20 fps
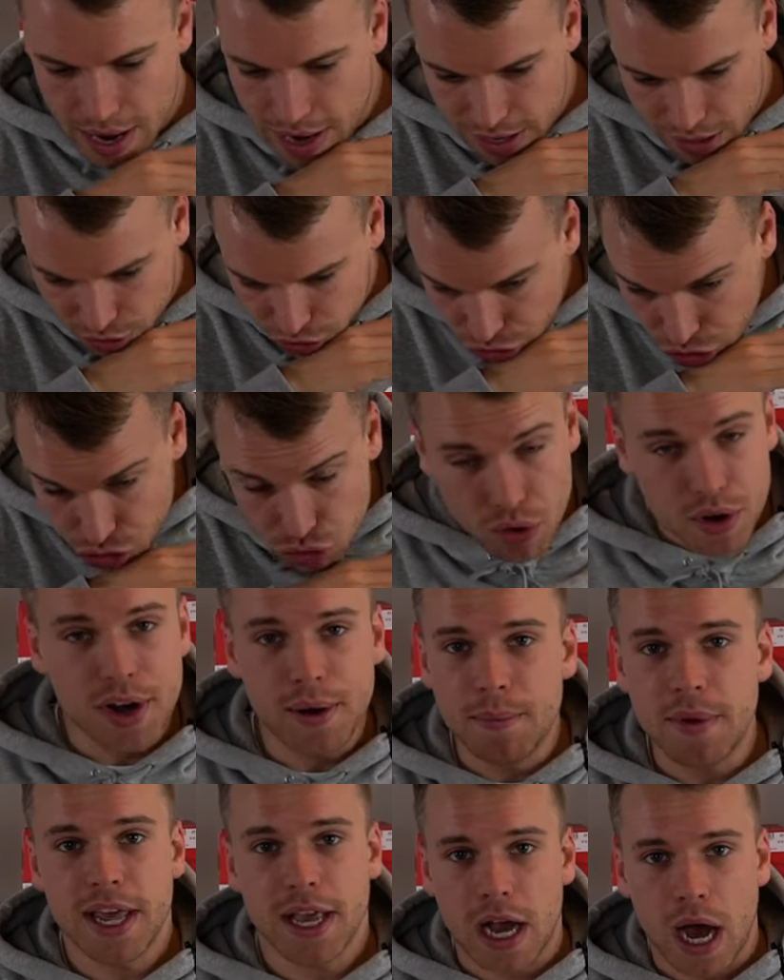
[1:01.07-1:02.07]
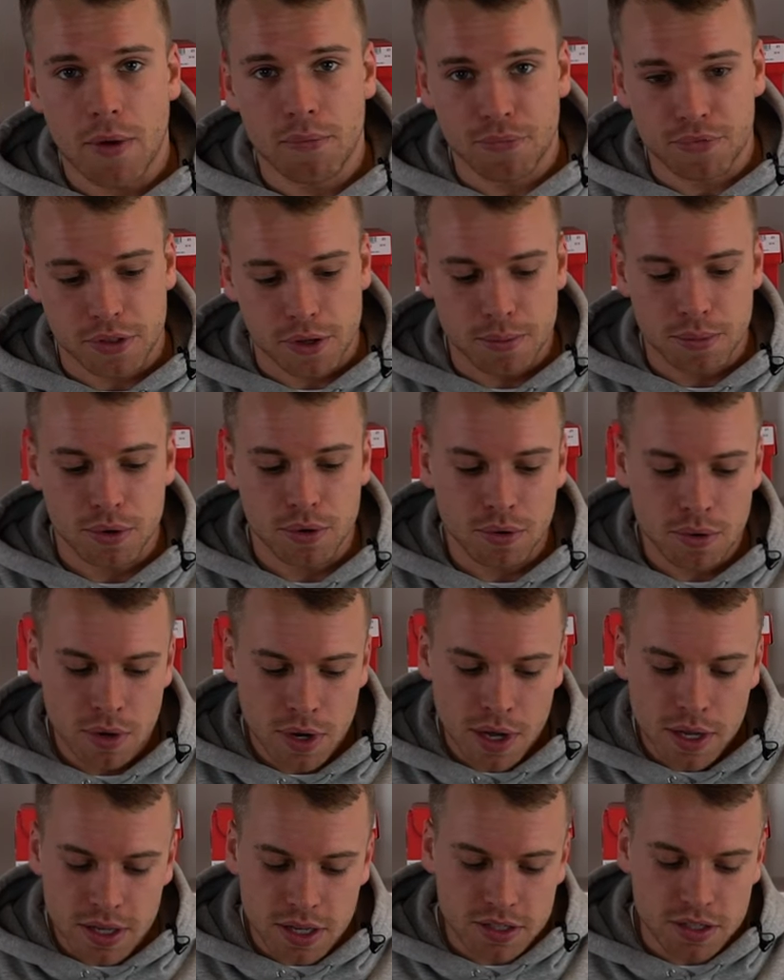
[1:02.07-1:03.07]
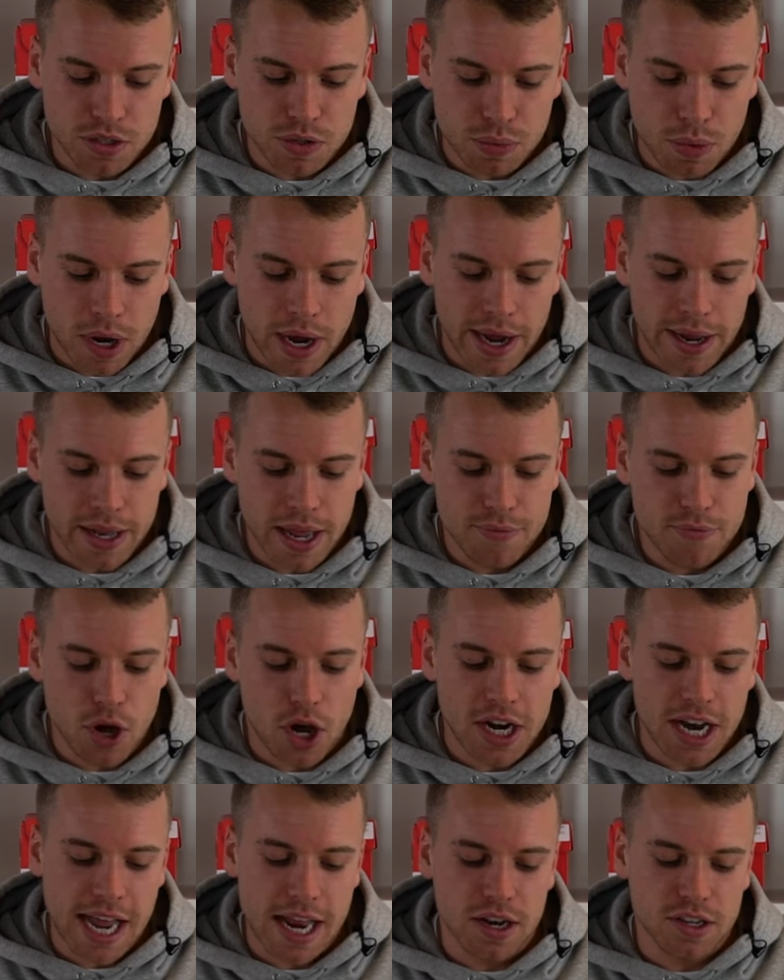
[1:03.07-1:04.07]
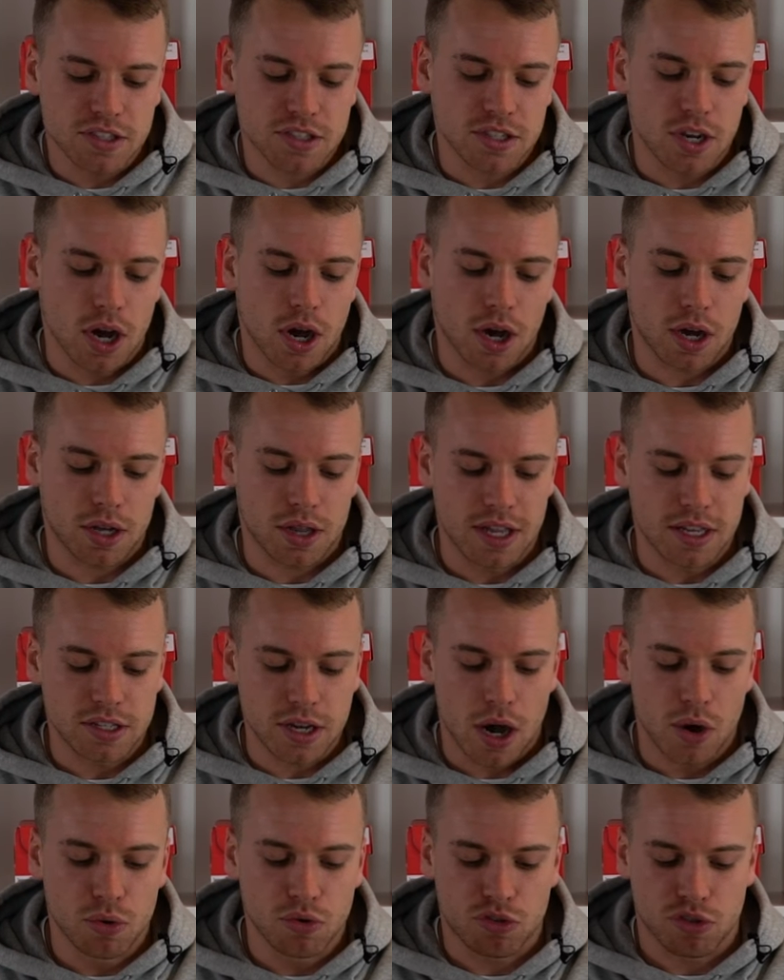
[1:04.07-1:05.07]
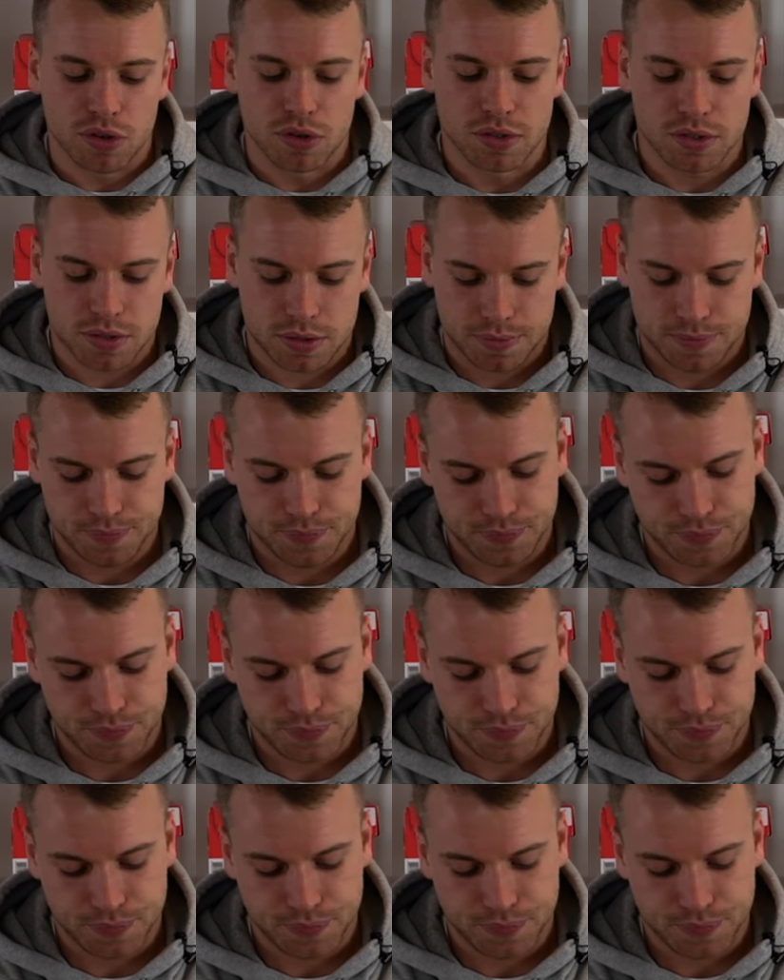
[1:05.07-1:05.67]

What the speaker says: extremely comfortable. This is why, they've got an inner sock, these Ultras.